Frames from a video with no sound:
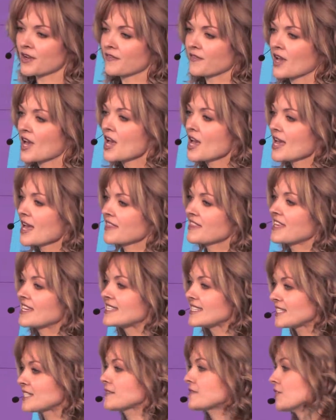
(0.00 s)
of the
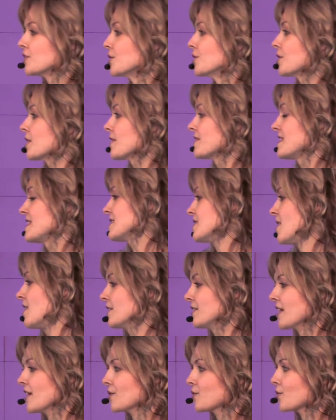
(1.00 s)
addictive allure of these
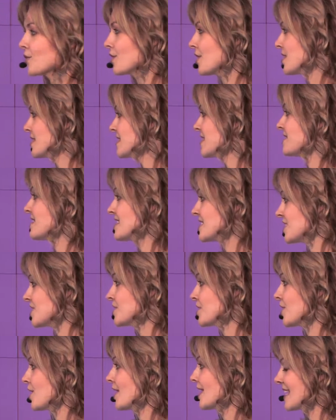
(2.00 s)
online worlds, of the
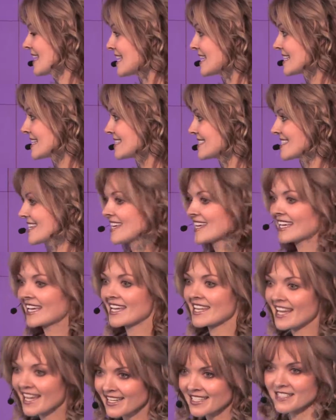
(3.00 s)
digital, is
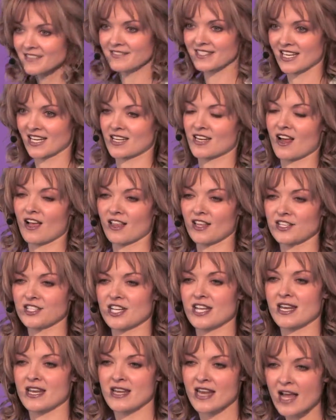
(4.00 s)
connective
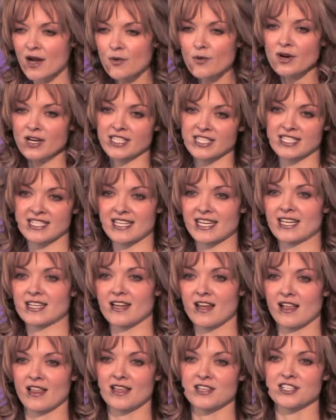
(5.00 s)
technology, networked
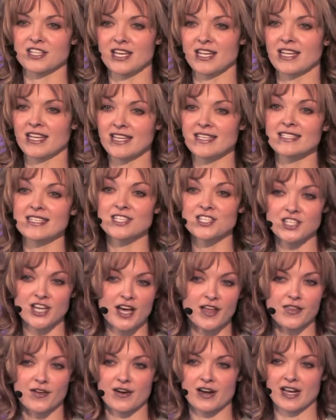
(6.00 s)
technology. It is each
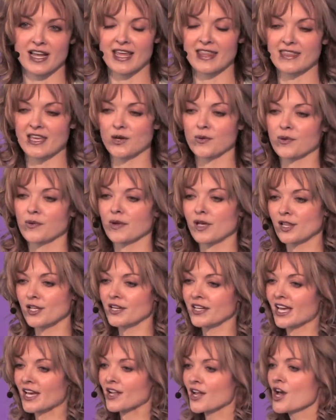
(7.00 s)
other. And I think when we
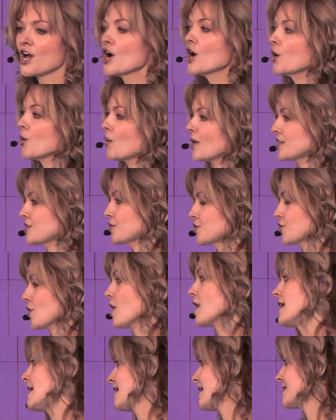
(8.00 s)
look at what's
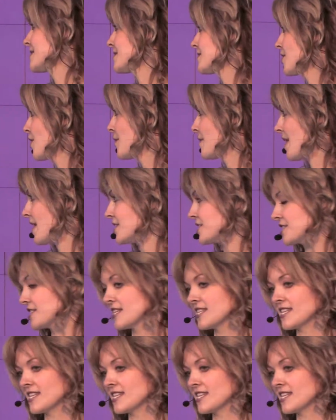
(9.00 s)
drawing us so much to